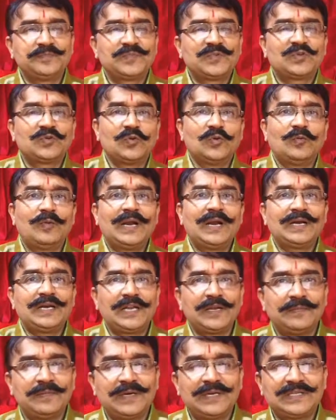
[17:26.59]
So
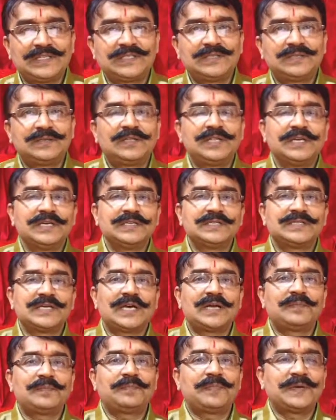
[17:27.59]
whatever things
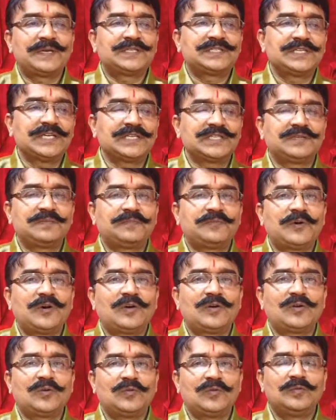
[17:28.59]
are purchased
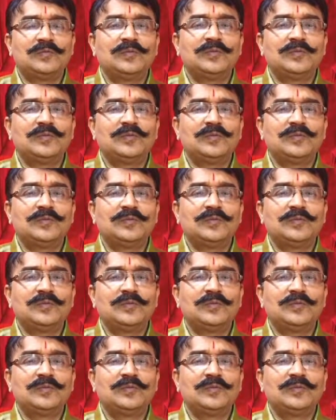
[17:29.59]
for